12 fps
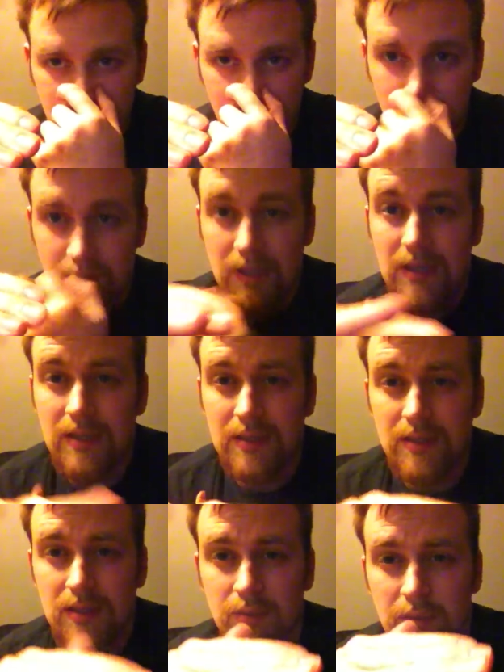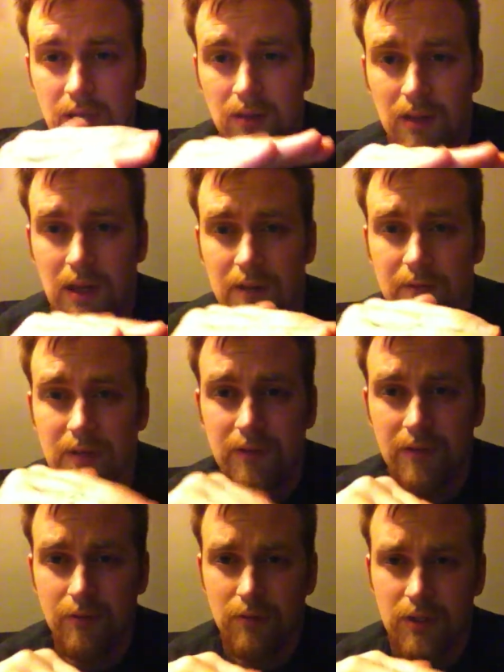really easy to make a lot of
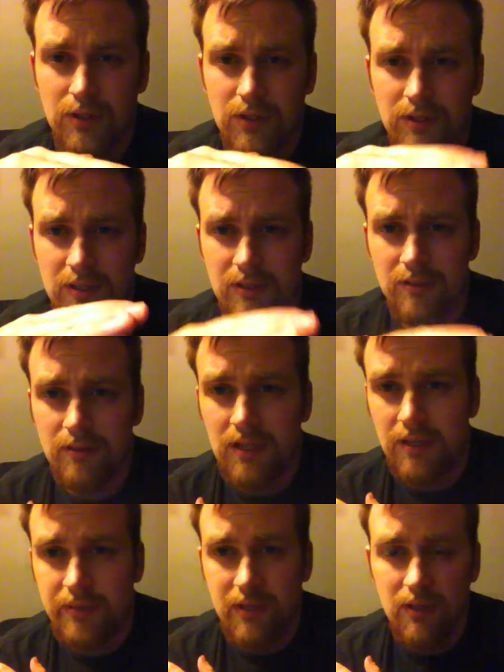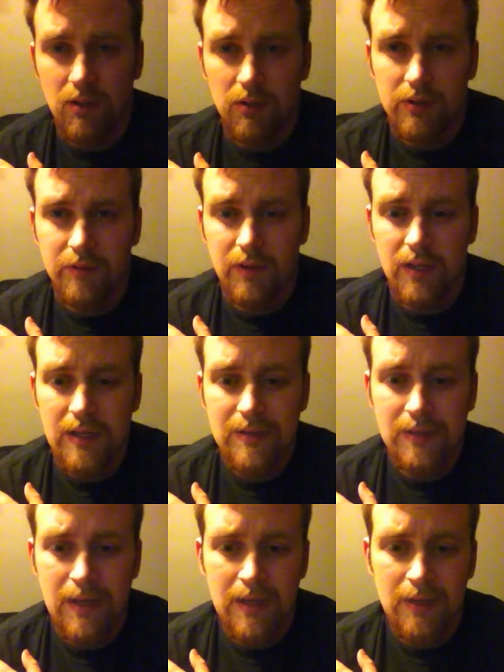different ridges and dips and all different
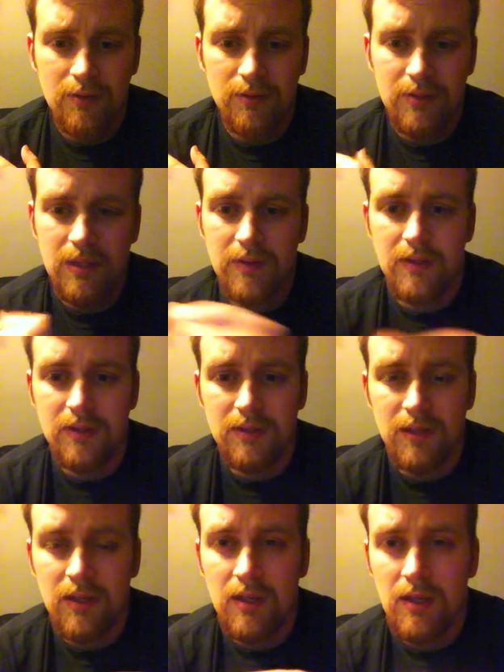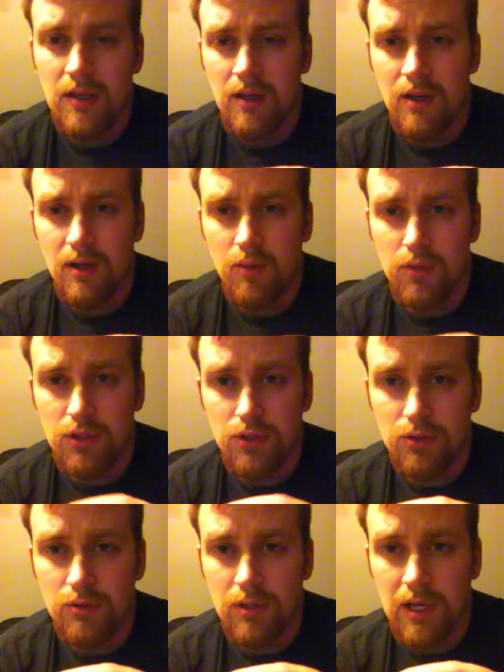kinds of angles on this, which
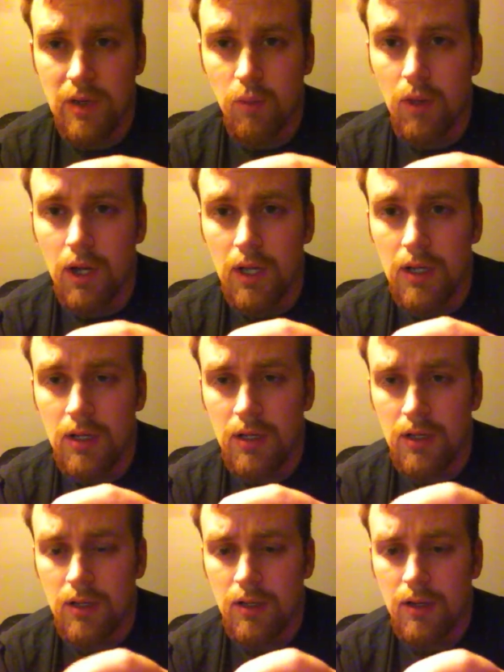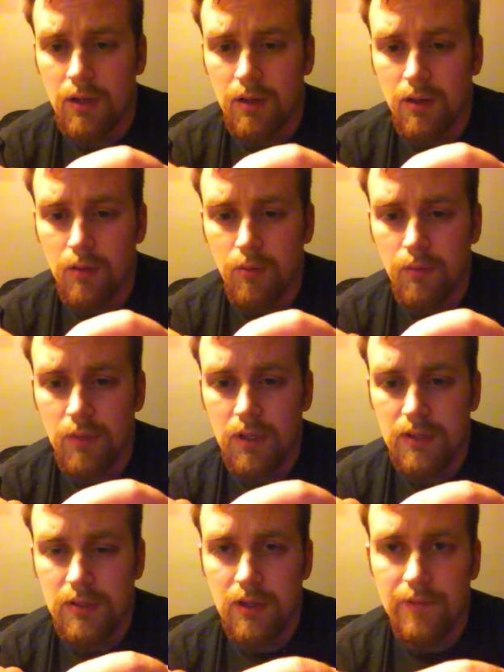you do not want.
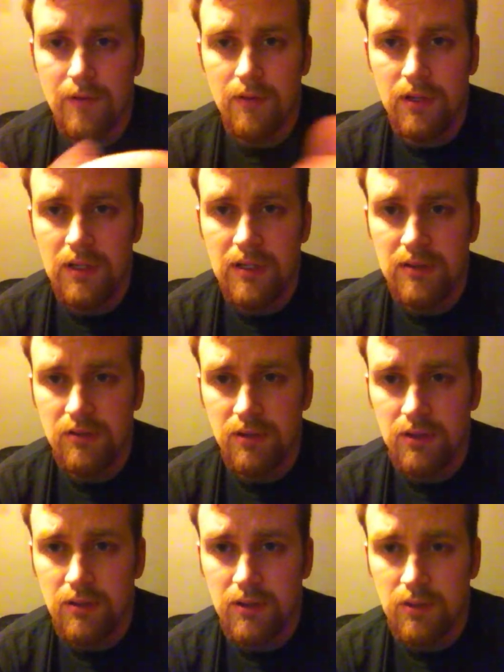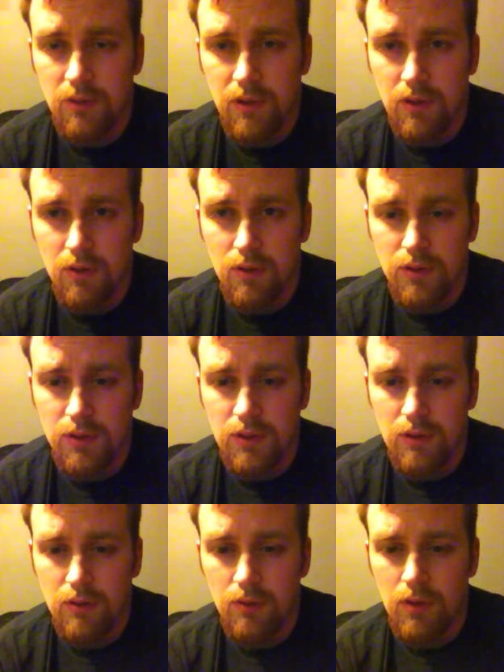So I found it easier to do this with a coarse
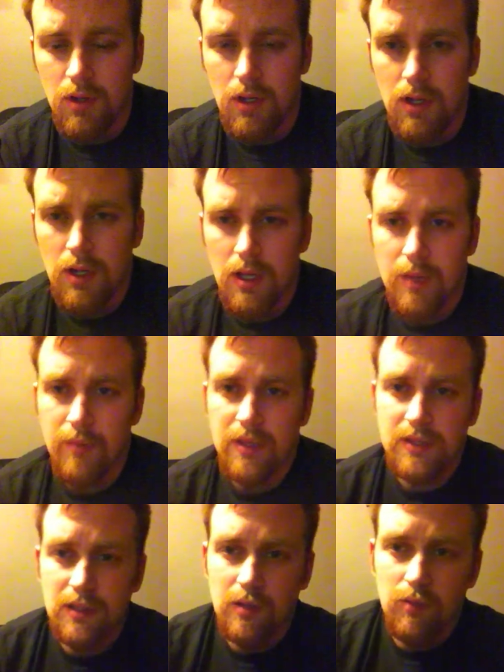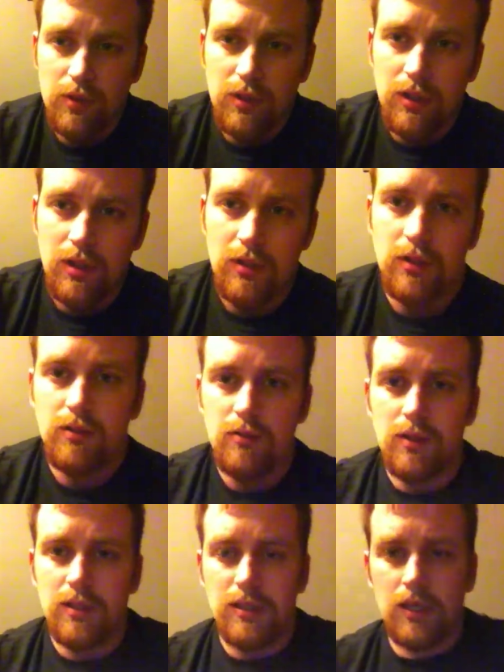stone. And basically what you're going to
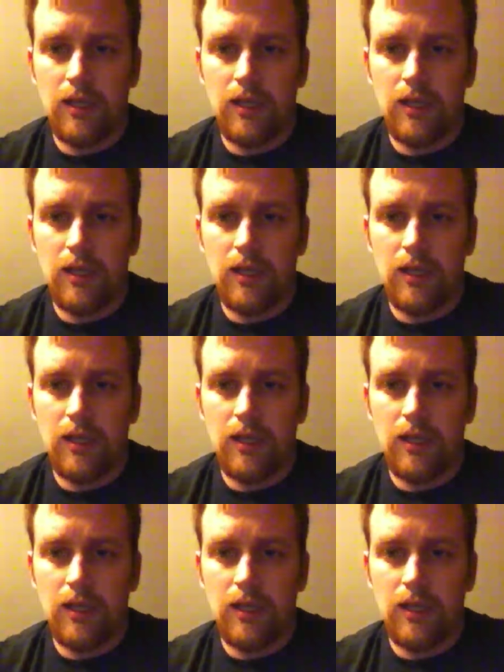do is